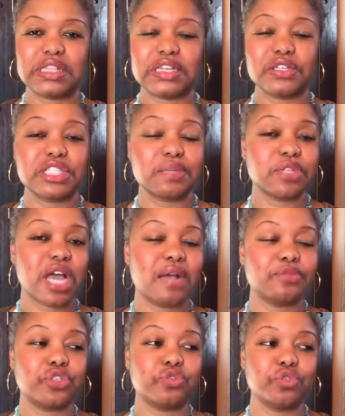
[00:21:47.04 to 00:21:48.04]
there's
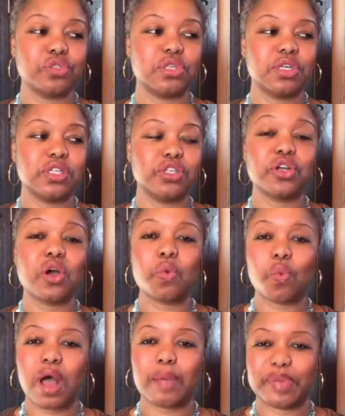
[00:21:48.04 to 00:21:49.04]
sometimes you
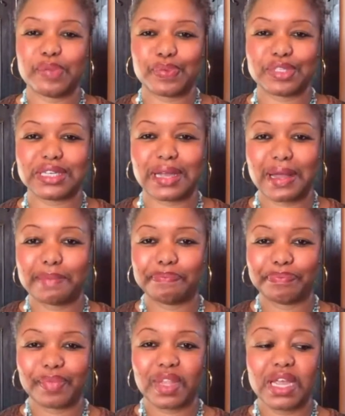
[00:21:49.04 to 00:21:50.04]
don't want people to
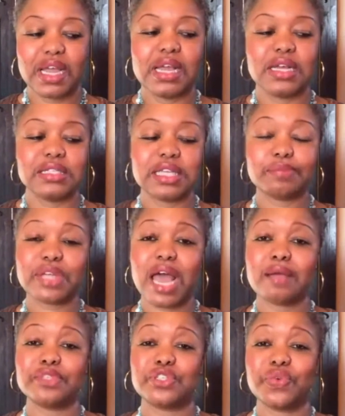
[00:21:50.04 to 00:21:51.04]
come.
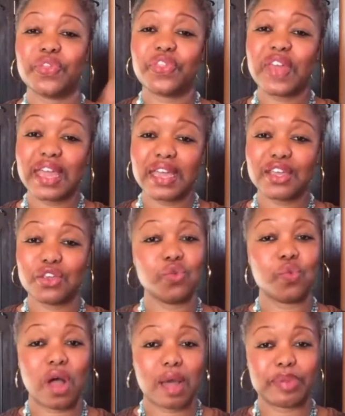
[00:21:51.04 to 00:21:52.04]
Sometimes you think you
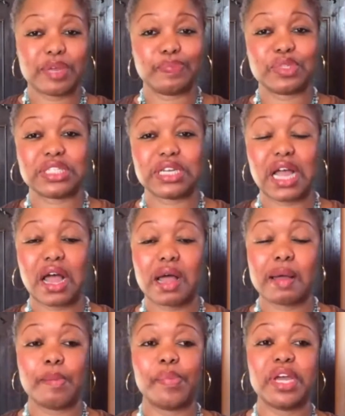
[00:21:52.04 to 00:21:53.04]
want people to
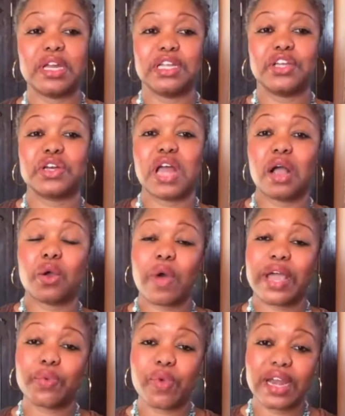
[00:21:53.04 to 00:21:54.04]
come, but you're not
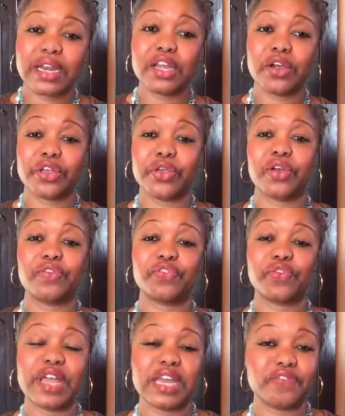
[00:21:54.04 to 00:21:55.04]
quite ready, or you're
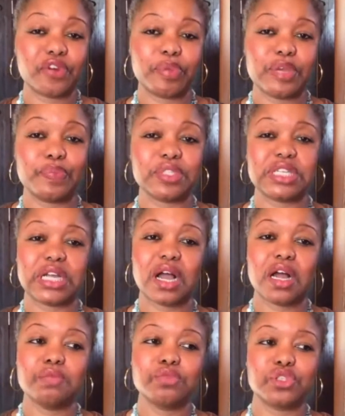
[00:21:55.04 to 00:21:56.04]
afraid for people to
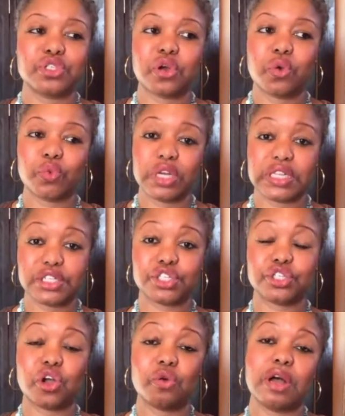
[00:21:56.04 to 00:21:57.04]
come. So you don't really
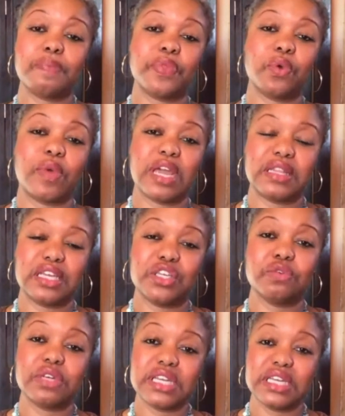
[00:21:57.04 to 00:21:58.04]
show up the way that
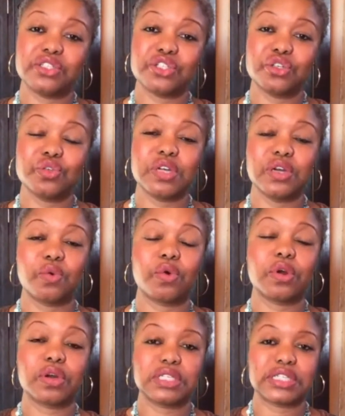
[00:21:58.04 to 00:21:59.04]
you need to in
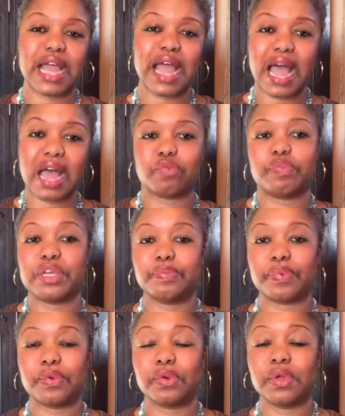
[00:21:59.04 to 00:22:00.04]
order to have
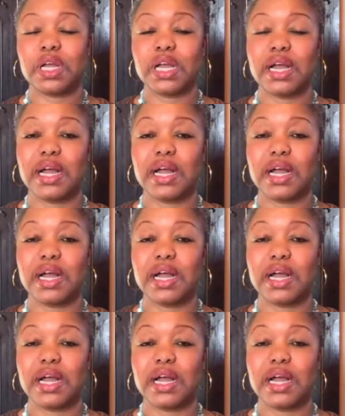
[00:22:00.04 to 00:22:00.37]
people